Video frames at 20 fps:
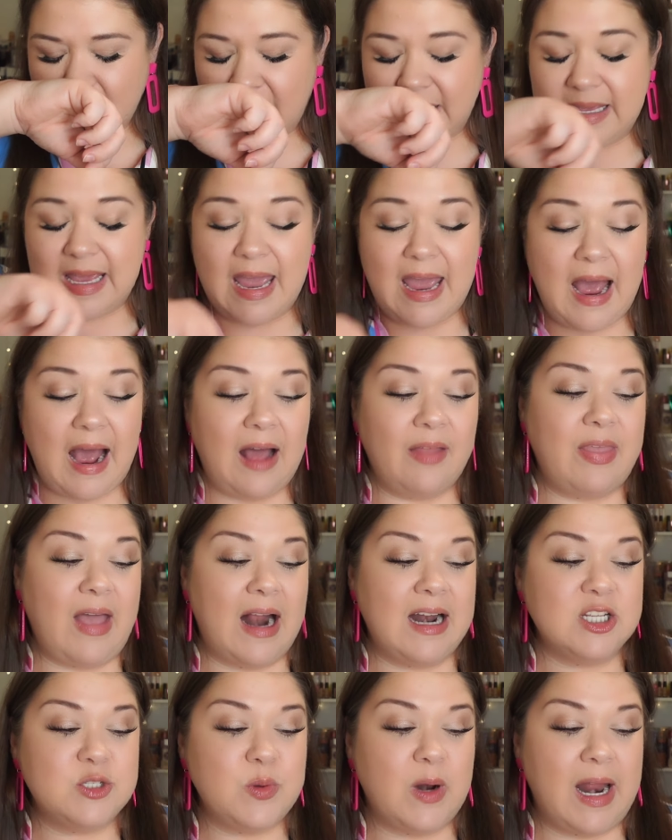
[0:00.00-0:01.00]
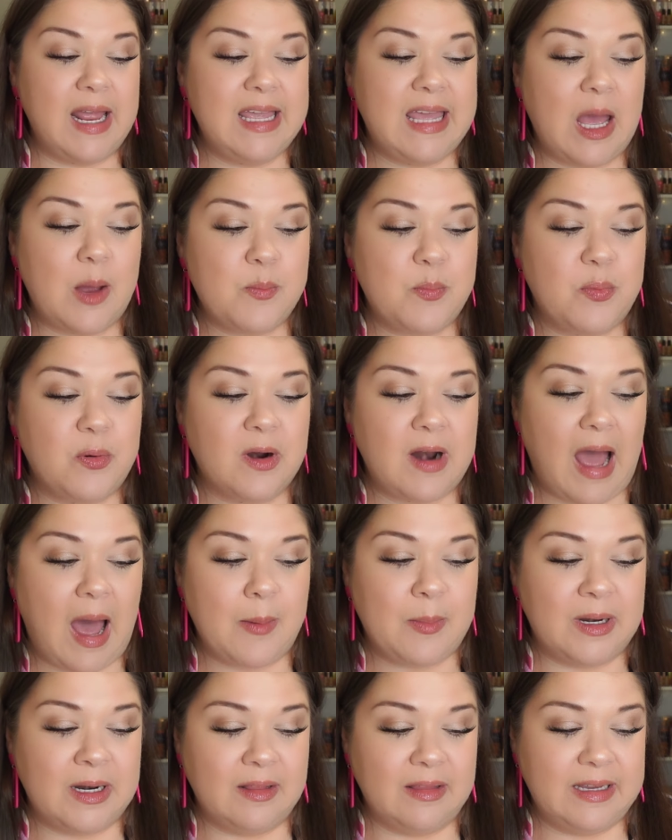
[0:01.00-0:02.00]
Yeah, that is what I get
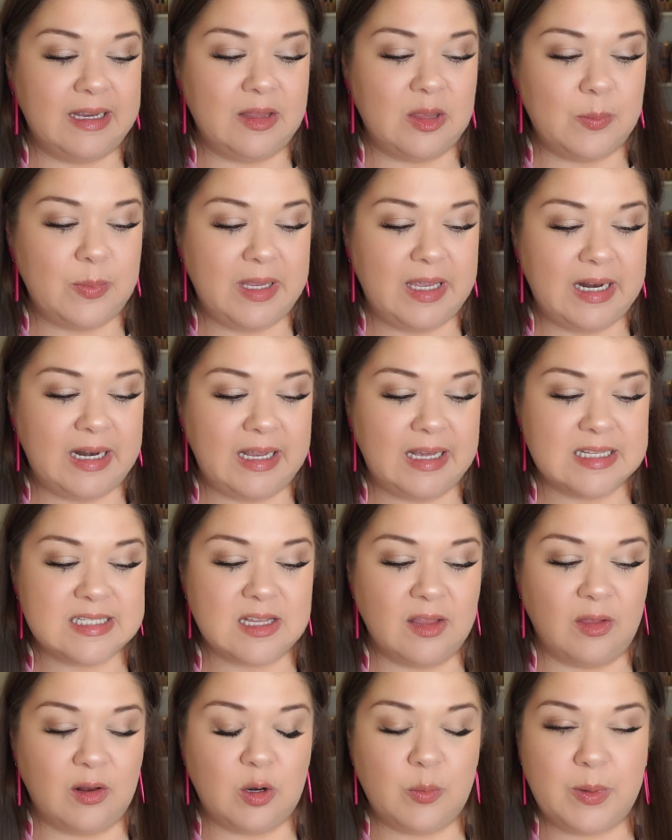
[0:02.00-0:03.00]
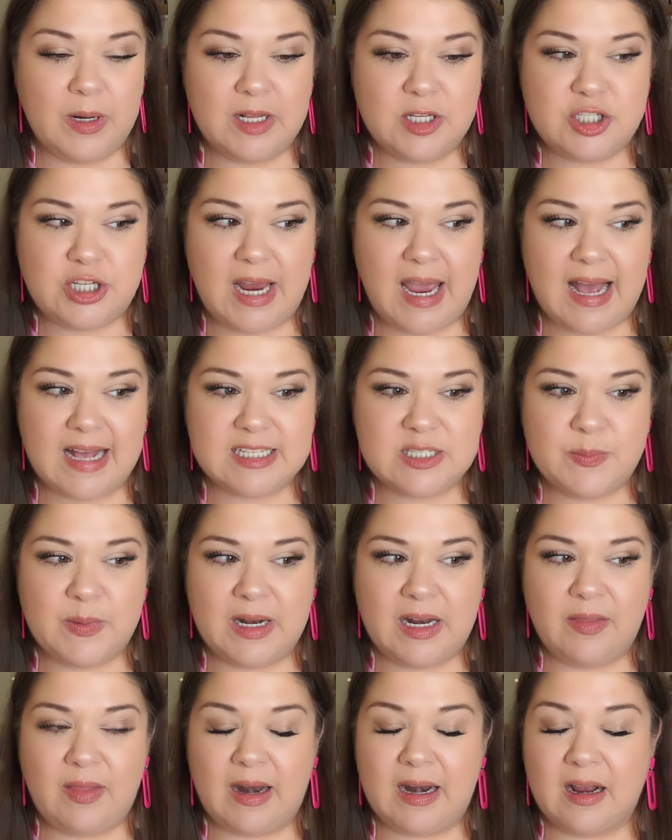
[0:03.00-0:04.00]
predominantly in the beginning is a little bit of
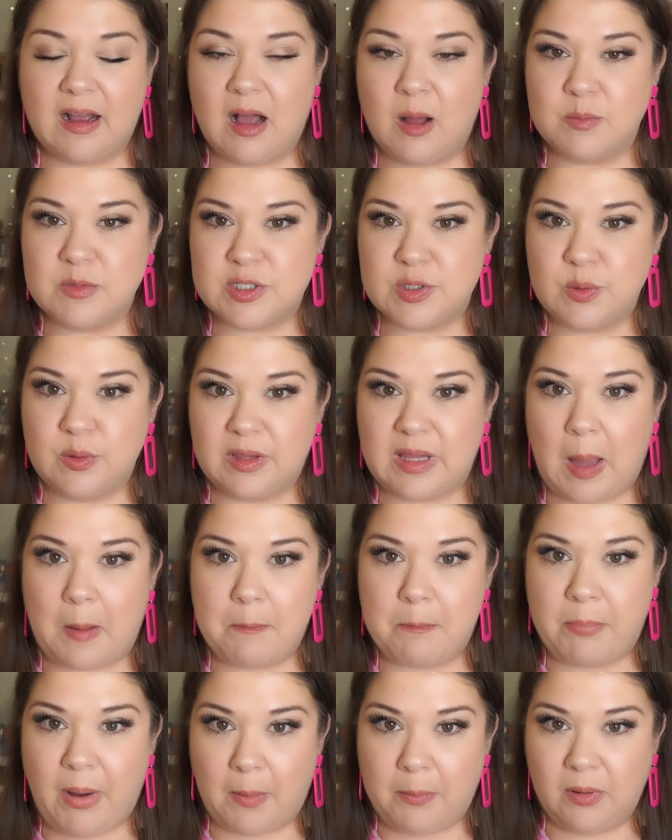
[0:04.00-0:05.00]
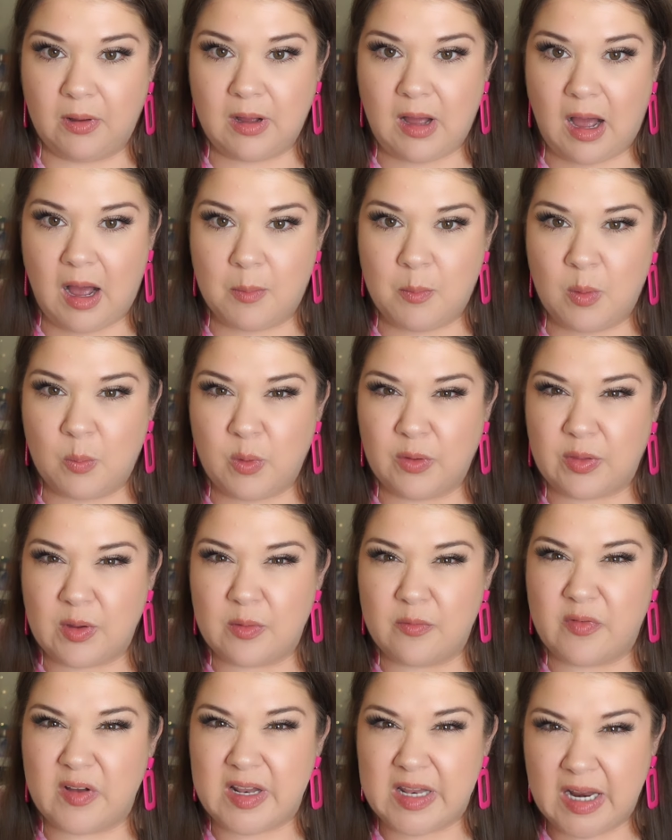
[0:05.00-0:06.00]
jasmine, and then it comes through with that bubble gum with
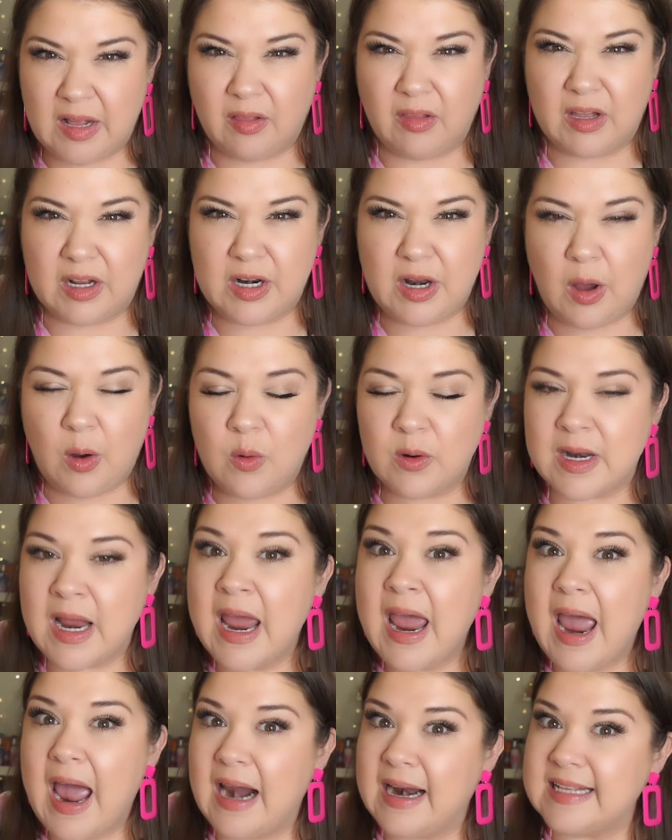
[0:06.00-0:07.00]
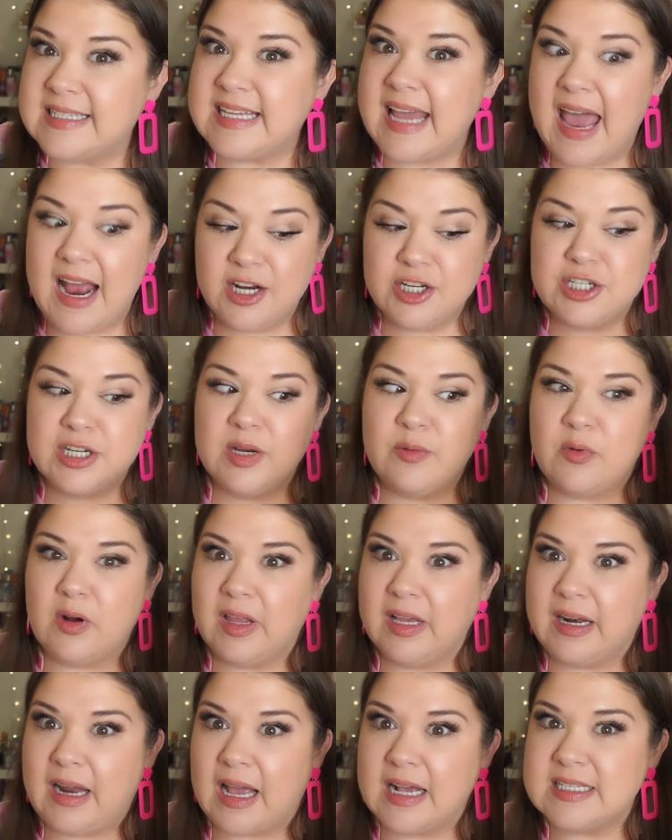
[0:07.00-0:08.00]
a vanilla note, and it's actually
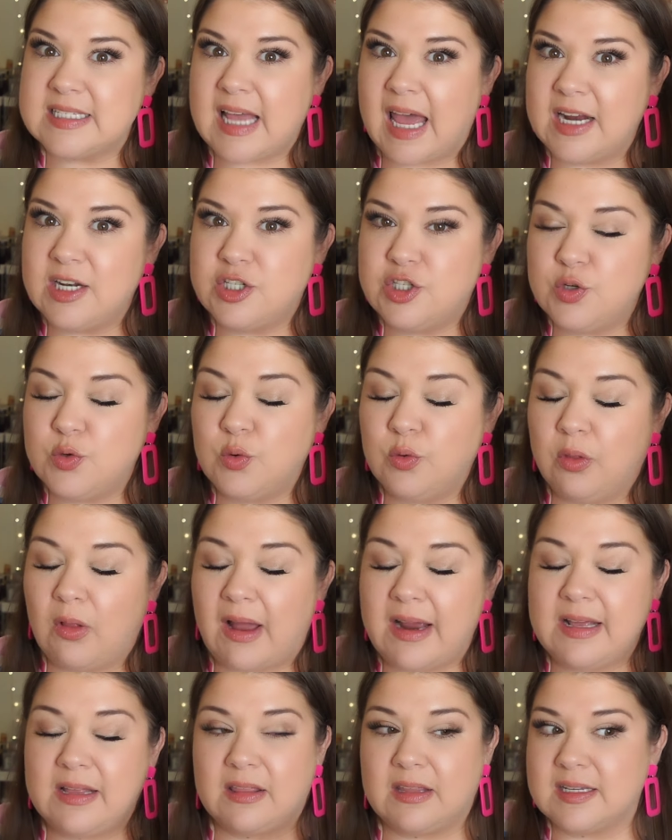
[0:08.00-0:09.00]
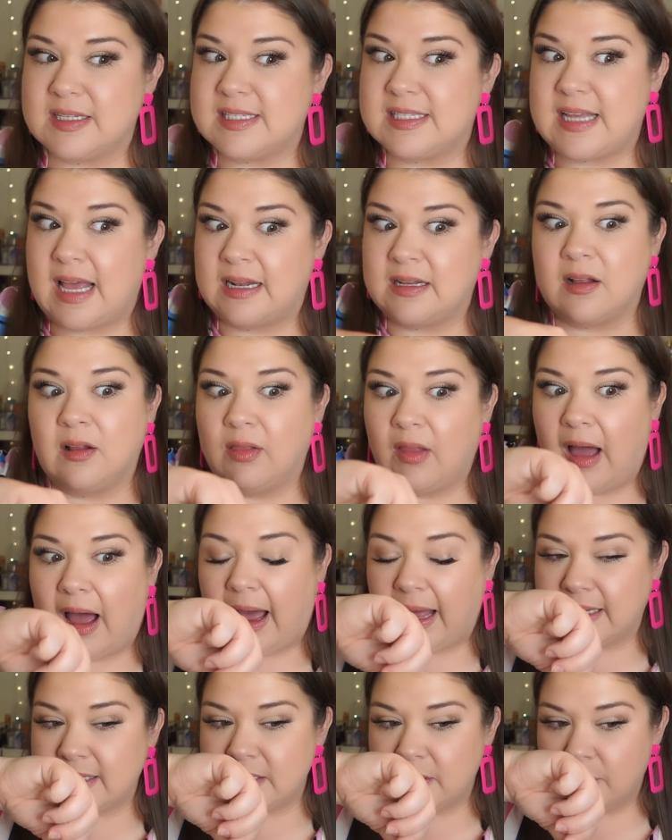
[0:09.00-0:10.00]
really nice. I do like this scent a
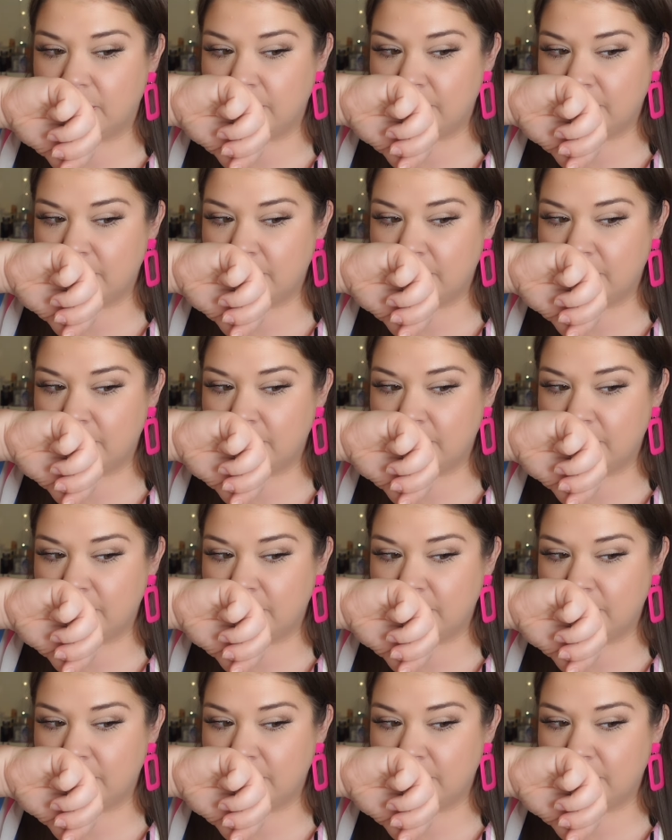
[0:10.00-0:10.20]
lot.